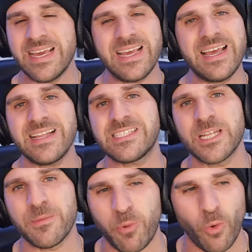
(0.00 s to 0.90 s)
It's
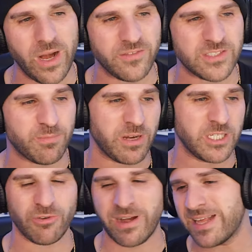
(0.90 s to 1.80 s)
to the point of
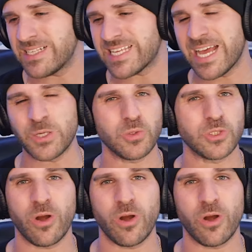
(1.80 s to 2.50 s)
spring training schedules